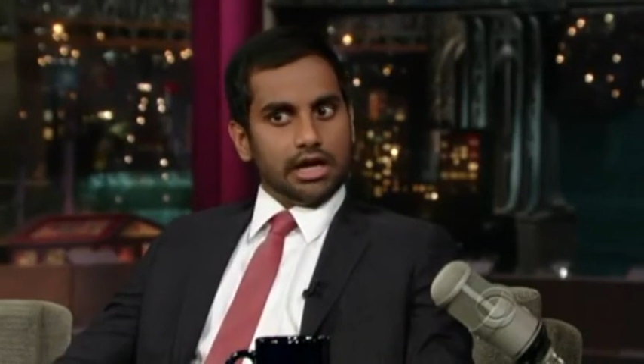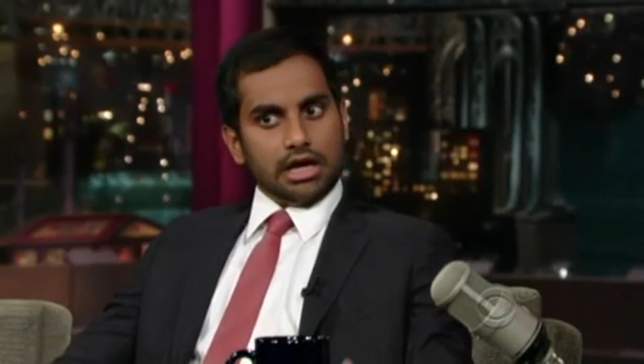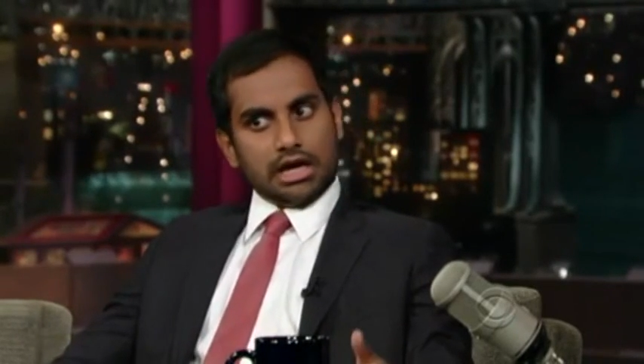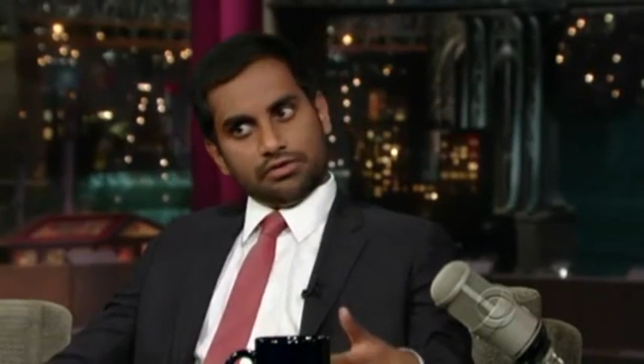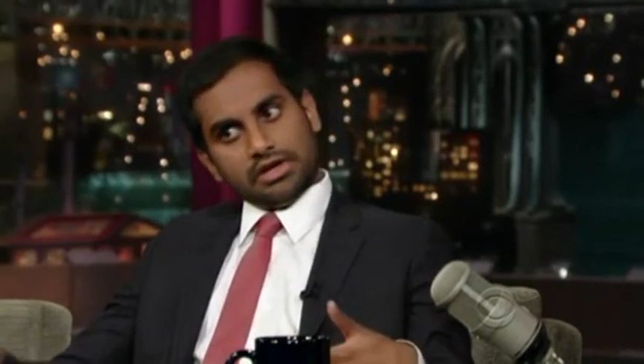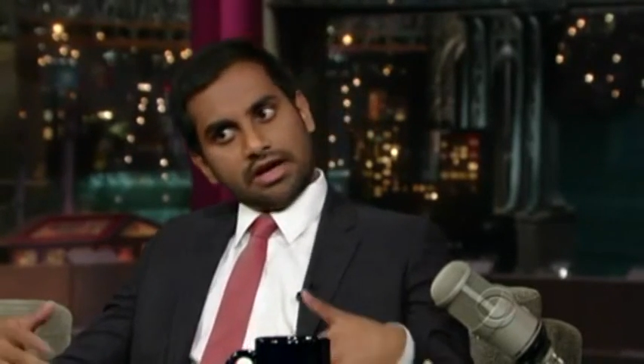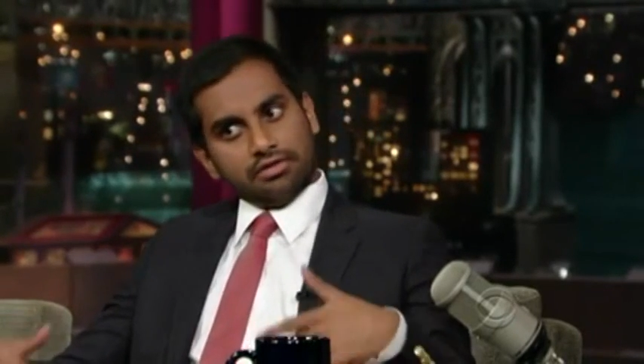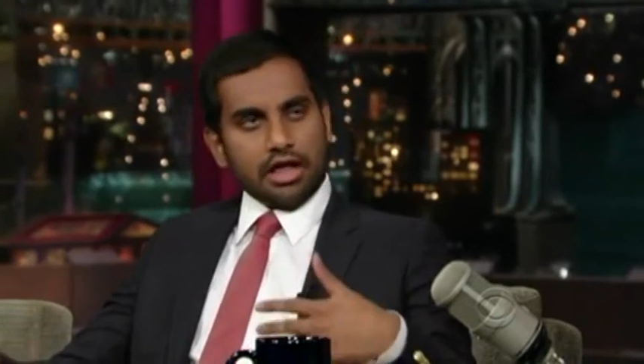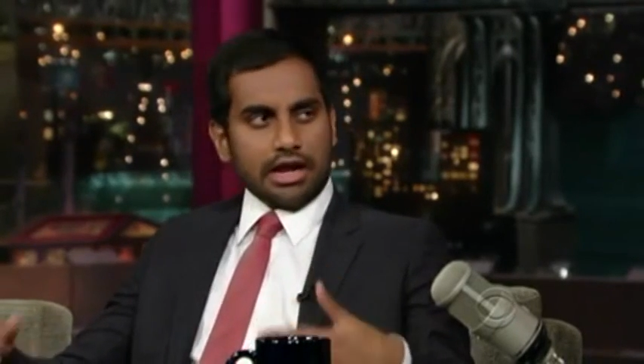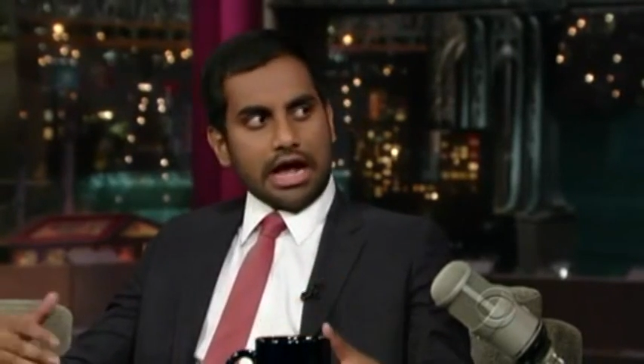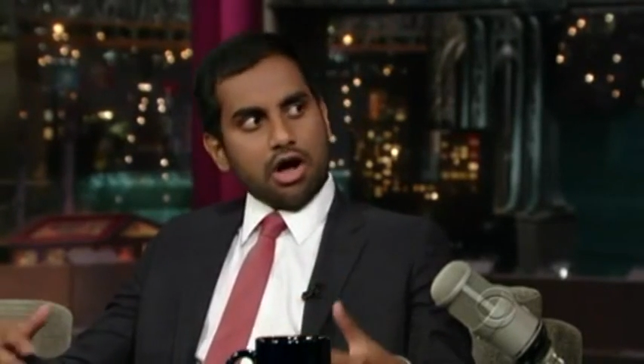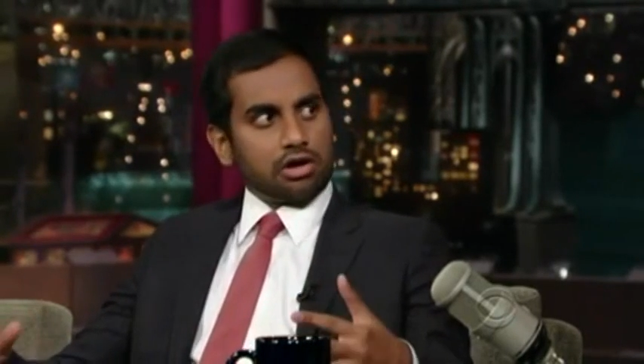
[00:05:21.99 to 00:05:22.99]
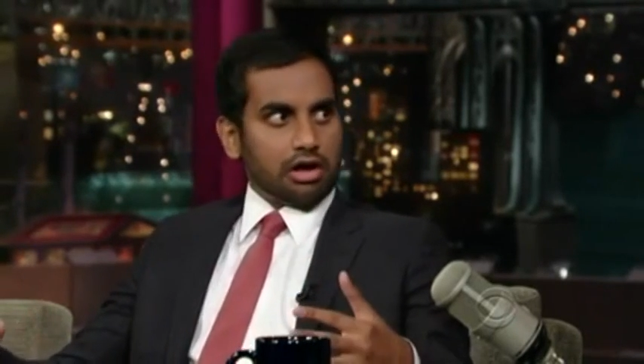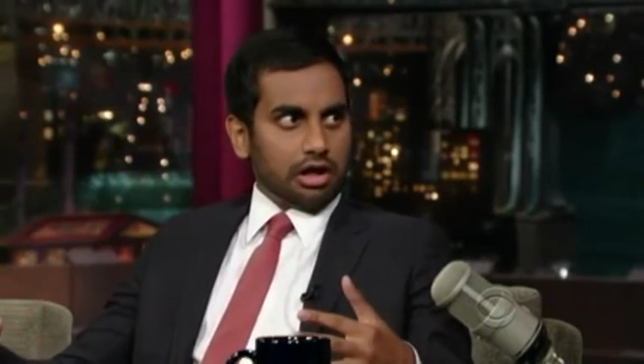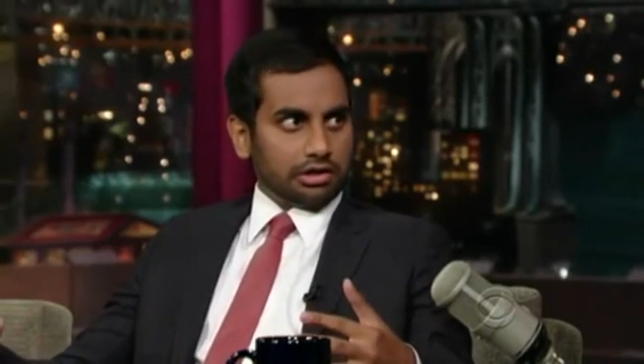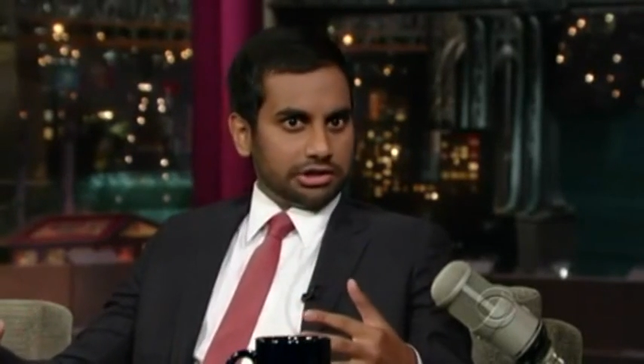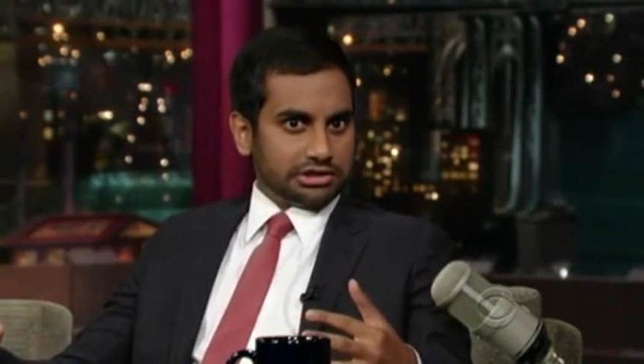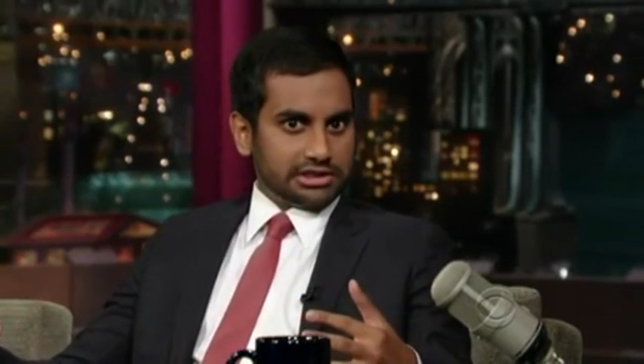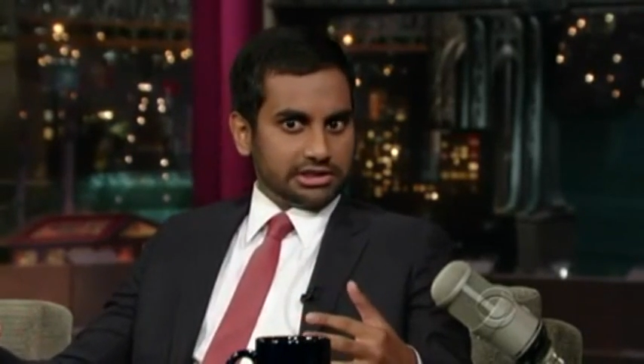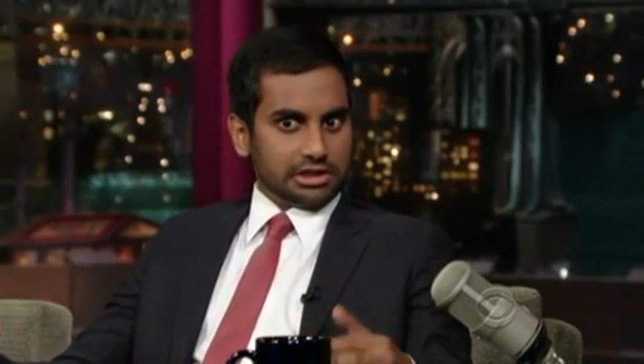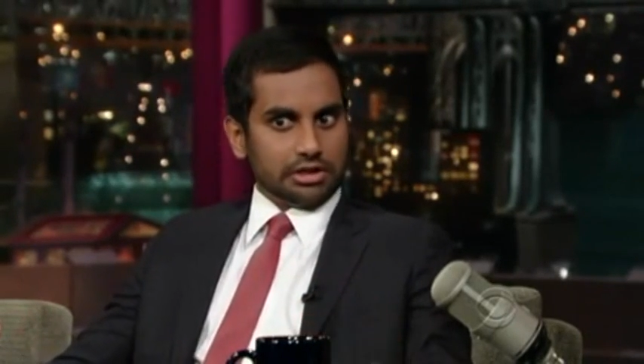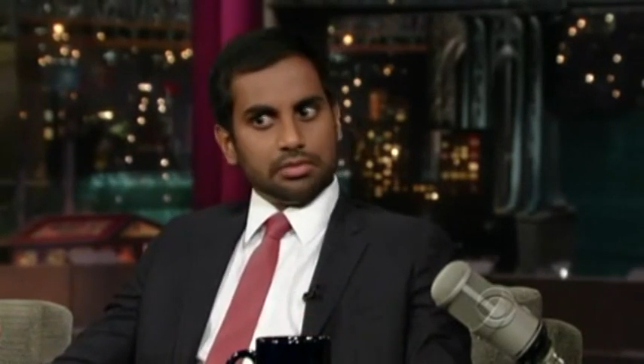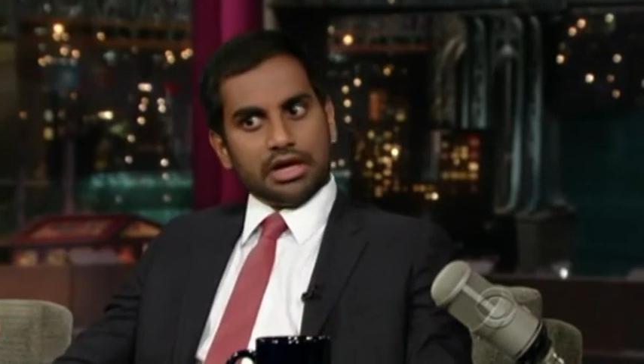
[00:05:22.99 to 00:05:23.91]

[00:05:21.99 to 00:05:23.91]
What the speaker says: if you have a lot of alcohol in your system